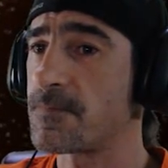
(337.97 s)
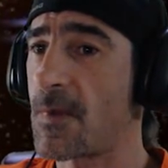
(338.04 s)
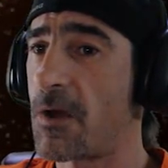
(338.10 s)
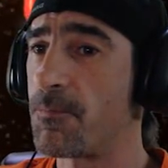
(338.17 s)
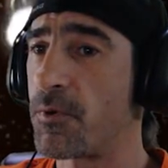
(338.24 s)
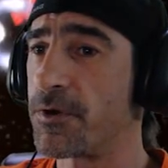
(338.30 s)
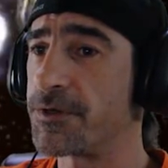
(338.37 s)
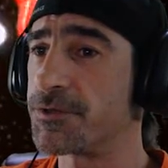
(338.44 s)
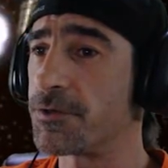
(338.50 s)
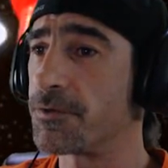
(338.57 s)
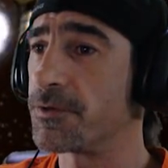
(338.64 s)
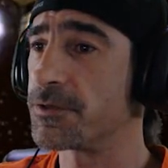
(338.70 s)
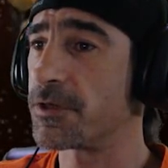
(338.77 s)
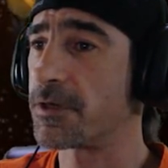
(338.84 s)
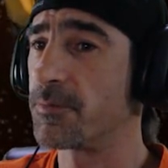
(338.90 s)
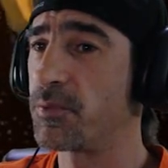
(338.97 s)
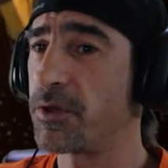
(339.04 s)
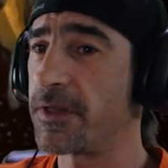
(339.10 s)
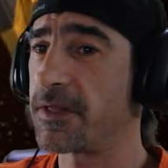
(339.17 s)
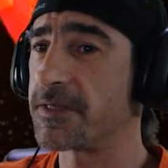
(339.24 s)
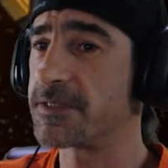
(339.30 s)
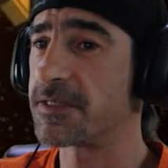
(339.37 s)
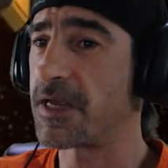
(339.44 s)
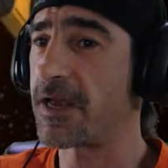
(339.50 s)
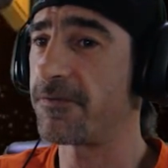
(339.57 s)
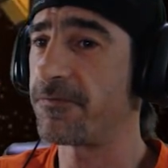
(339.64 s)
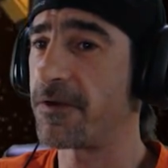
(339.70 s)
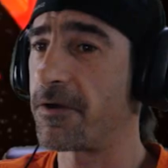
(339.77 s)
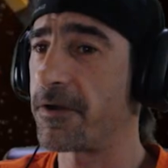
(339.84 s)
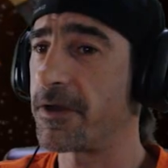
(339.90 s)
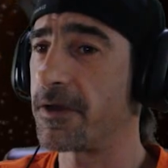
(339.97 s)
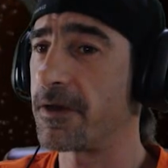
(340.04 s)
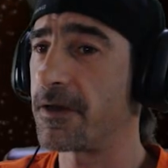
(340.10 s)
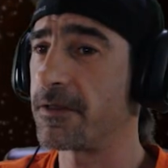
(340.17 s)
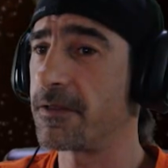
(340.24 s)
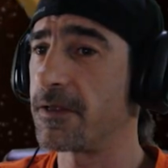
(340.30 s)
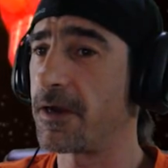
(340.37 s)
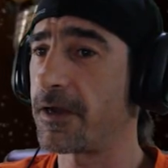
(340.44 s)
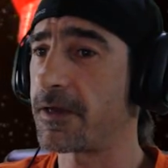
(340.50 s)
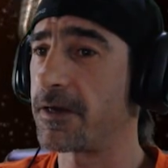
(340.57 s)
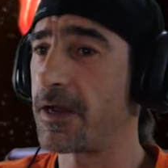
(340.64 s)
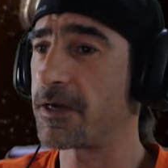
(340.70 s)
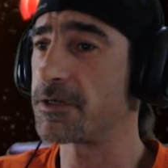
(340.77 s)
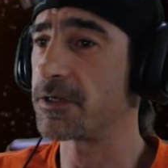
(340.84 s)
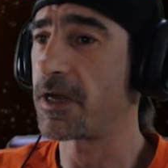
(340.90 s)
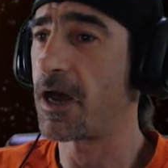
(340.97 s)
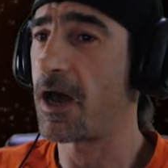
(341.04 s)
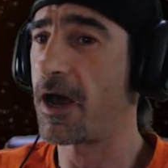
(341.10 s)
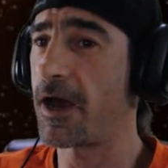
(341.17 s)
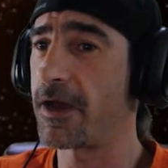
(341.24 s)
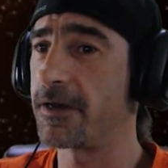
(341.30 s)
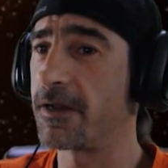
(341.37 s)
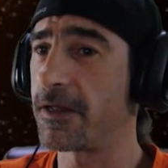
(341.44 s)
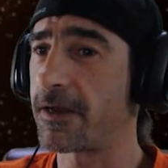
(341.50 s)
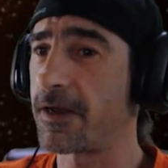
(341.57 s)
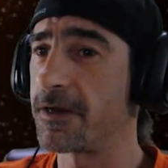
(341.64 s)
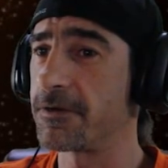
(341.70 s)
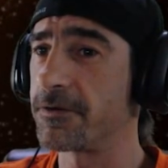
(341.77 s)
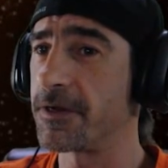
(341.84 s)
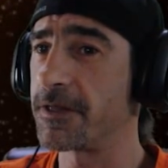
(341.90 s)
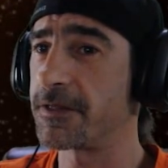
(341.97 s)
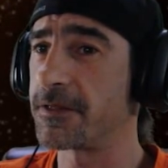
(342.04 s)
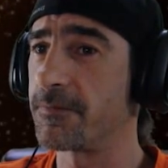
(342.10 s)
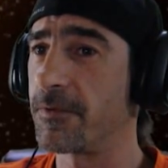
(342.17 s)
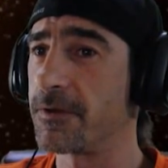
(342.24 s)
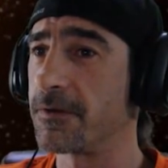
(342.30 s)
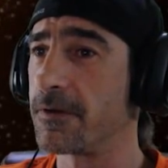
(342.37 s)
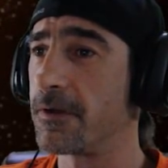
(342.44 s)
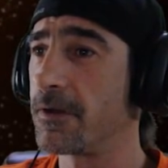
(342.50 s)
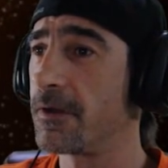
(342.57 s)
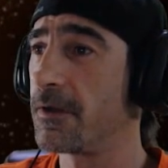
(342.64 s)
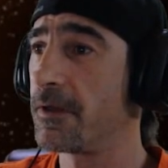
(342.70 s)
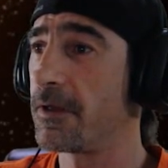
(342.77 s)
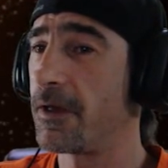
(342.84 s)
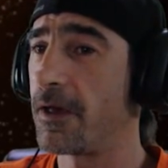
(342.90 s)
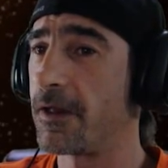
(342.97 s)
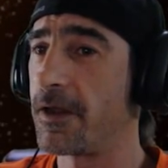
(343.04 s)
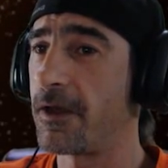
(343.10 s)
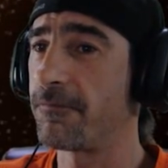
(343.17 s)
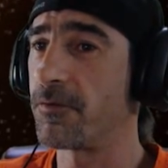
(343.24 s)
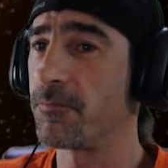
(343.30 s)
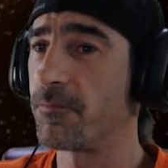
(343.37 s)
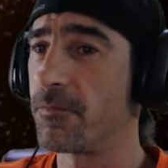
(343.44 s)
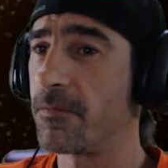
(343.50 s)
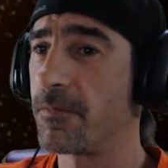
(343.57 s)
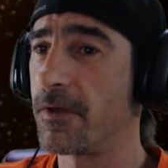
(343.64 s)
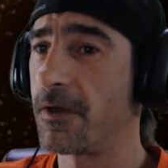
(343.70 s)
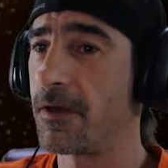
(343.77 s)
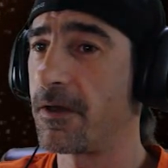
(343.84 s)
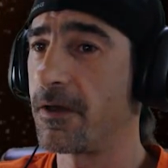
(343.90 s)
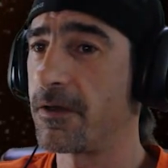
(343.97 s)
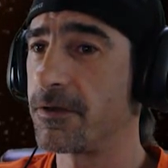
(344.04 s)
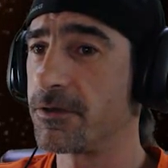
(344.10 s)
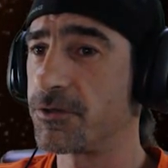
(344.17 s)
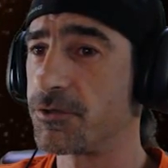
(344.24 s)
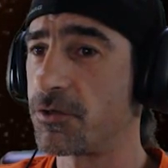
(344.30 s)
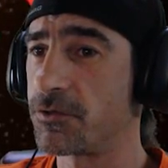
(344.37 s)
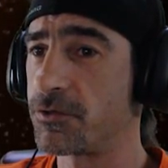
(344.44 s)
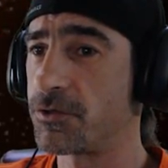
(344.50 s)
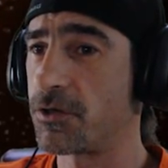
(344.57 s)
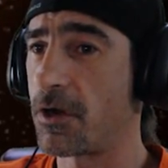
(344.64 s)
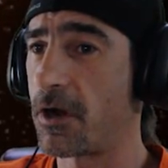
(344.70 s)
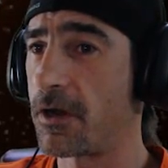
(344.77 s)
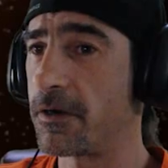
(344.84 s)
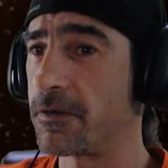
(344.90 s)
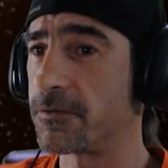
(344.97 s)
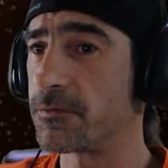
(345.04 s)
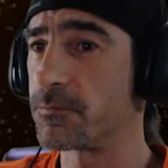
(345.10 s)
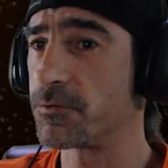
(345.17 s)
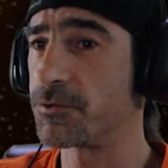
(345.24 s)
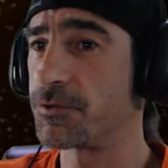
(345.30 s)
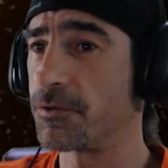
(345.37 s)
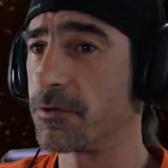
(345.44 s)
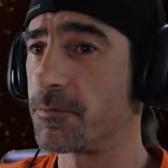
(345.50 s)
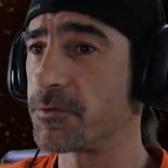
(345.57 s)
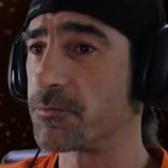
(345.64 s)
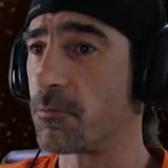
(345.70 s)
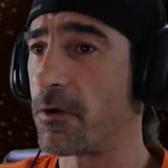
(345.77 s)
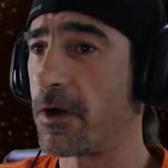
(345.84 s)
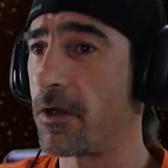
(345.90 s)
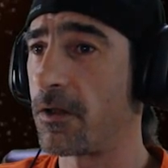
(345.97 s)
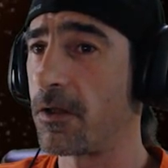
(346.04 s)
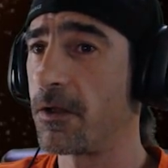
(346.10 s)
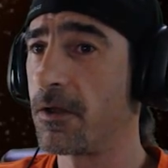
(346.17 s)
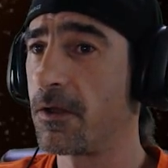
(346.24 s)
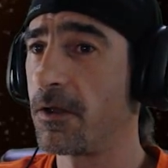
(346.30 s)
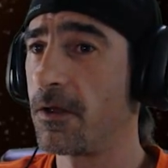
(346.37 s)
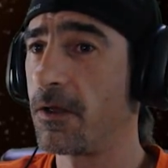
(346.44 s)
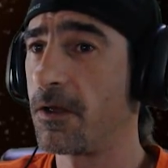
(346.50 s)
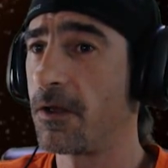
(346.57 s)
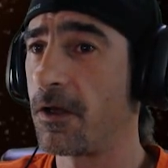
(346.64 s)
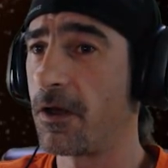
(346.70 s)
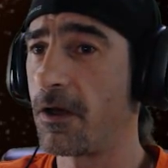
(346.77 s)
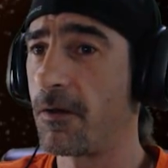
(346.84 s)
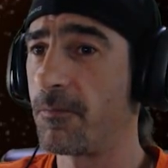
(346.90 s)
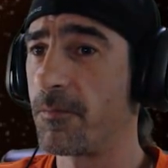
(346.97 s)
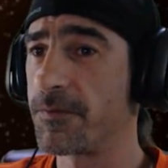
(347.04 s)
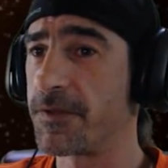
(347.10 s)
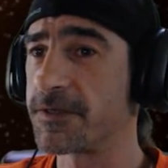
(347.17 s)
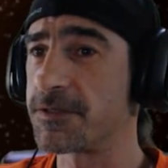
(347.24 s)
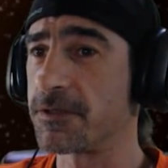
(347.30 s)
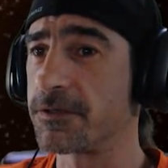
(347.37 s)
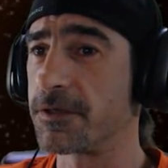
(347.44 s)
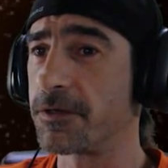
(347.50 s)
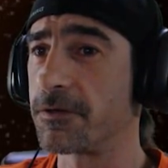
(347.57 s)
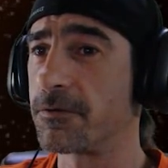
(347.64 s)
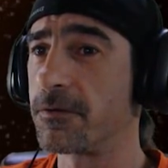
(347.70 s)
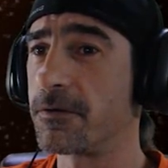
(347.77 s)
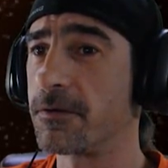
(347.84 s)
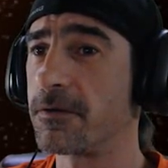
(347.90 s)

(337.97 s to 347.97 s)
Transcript: I'm pretty sure there's a completely safe area that I can actually hide, like underneath them, and and have them sh shot as shoot him as well. Um, but this will do.